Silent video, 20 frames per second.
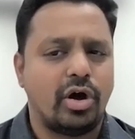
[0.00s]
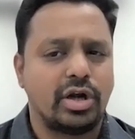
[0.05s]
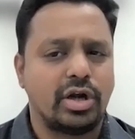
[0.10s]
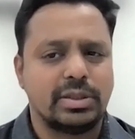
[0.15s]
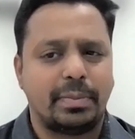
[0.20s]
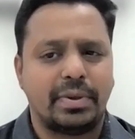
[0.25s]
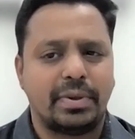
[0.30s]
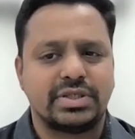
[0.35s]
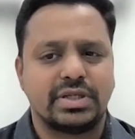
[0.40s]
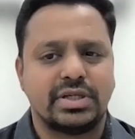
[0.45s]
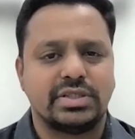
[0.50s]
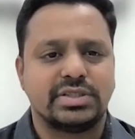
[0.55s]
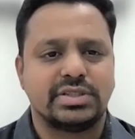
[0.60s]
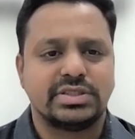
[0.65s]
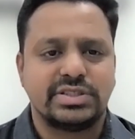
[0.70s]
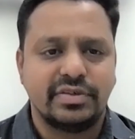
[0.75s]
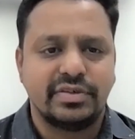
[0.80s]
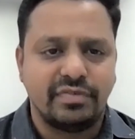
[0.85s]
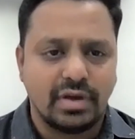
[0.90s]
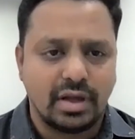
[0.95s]
or the patient
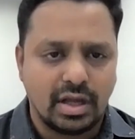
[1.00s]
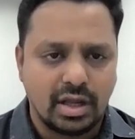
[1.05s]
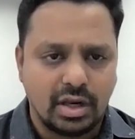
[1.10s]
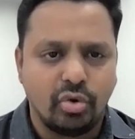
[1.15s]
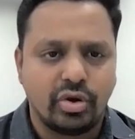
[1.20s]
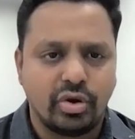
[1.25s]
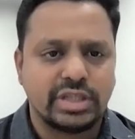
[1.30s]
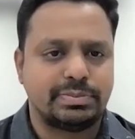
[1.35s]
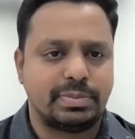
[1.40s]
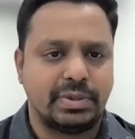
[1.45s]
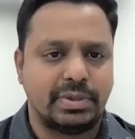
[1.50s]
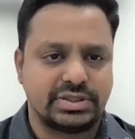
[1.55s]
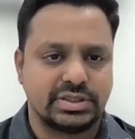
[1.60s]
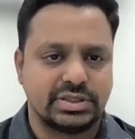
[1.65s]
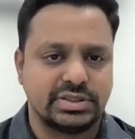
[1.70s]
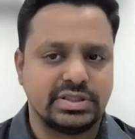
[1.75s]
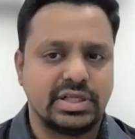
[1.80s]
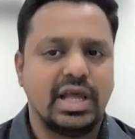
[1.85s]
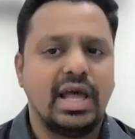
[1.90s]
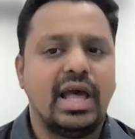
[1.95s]
is a low risk
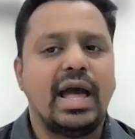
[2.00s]
patient?